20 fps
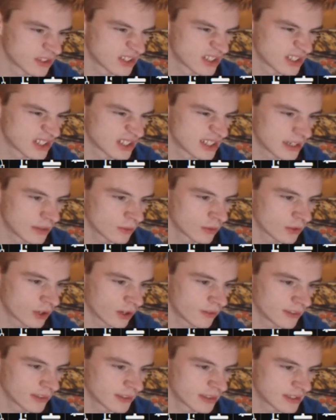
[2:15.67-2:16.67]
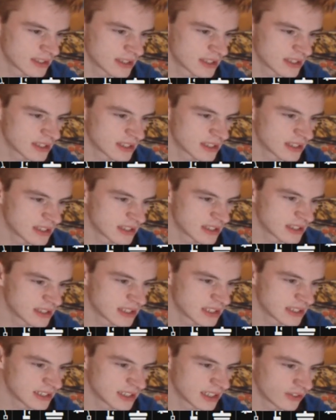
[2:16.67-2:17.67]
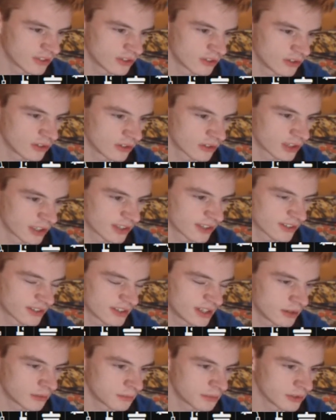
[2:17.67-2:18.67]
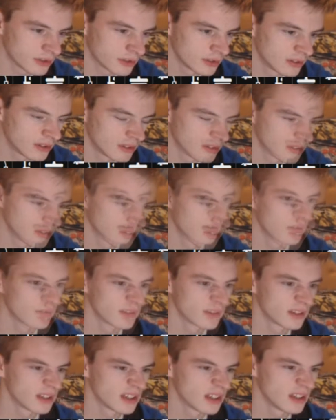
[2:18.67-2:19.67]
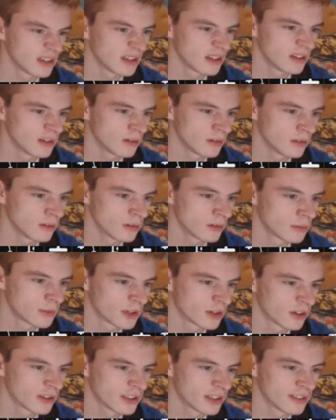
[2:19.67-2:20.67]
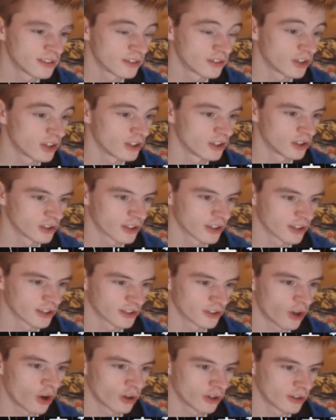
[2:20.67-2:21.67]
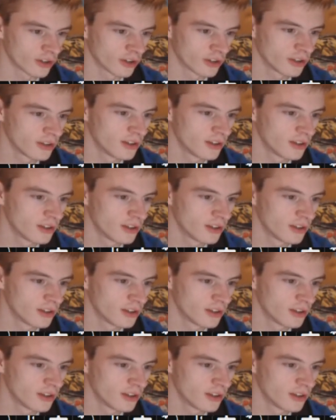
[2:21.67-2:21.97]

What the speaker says: Snout comic. This doesn't look like a snout, but here. Oh my god, this does not look like a dog.